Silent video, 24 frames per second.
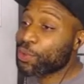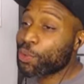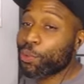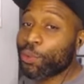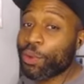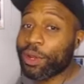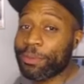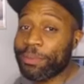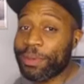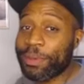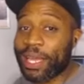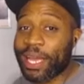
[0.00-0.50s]
would
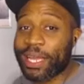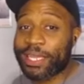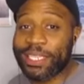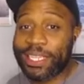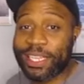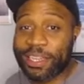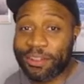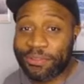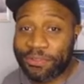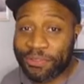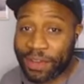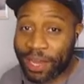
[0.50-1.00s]
want to be
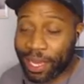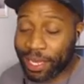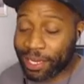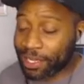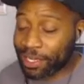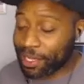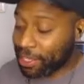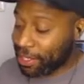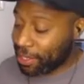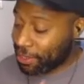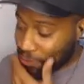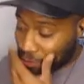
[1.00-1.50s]
identified
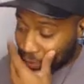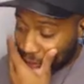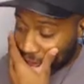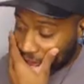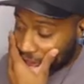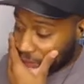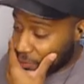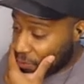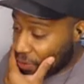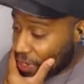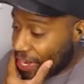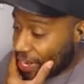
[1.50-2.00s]

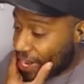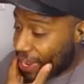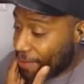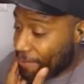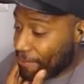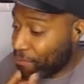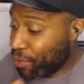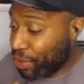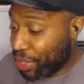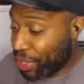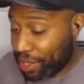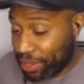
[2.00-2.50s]
with what
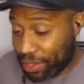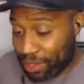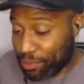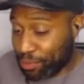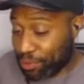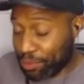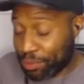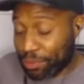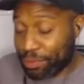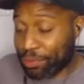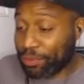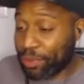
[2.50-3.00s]
what
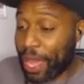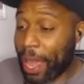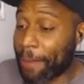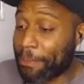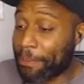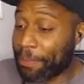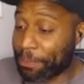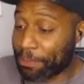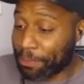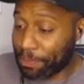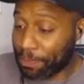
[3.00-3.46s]
happened.